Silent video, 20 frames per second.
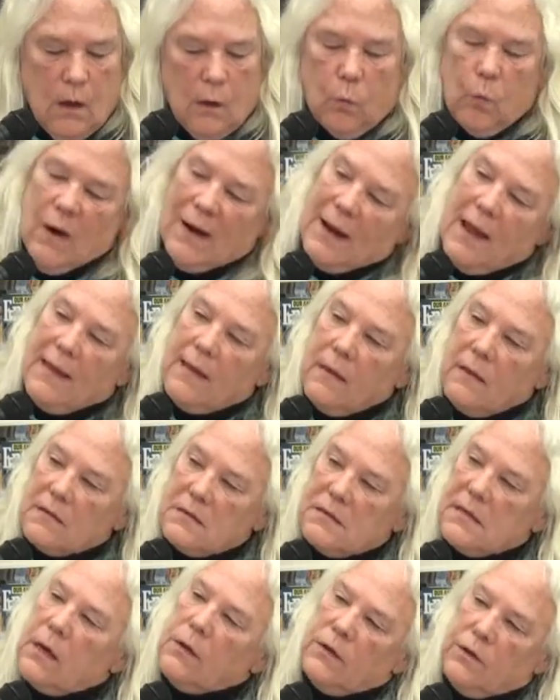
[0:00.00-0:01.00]
when I
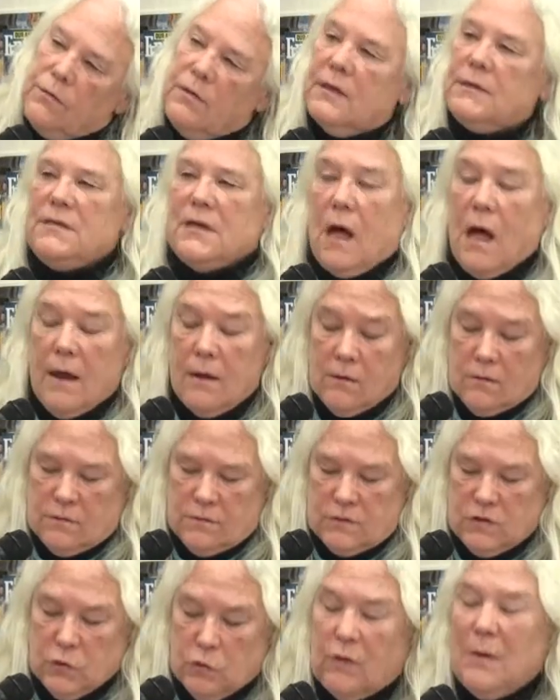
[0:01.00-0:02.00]
tell you the title,
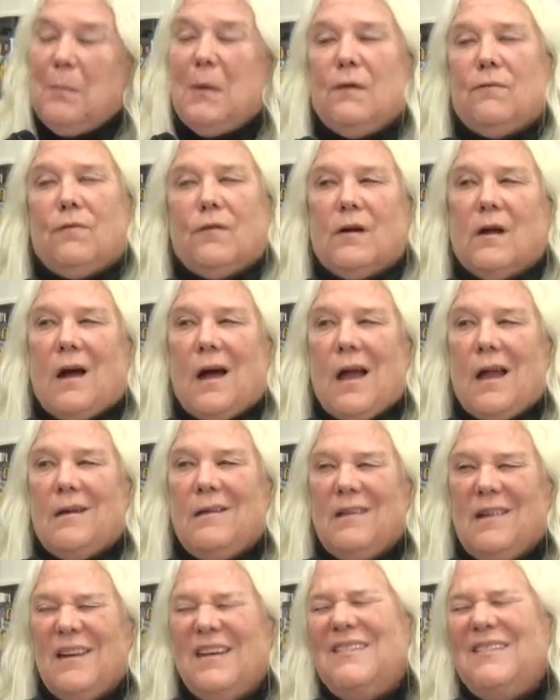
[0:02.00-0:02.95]
Screaming for God,